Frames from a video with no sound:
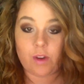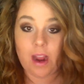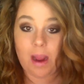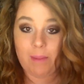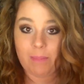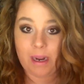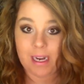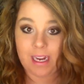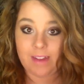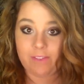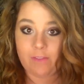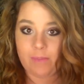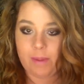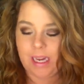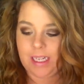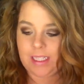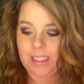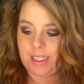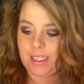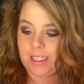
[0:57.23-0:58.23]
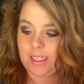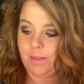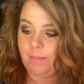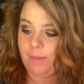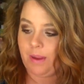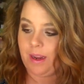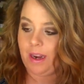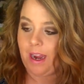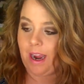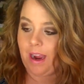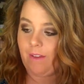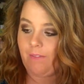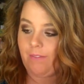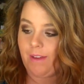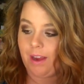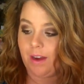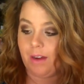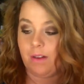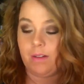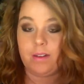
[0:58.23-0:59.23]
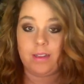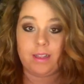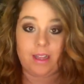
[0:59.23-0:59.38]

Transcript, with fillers: wrap my gift baskets up in, I found,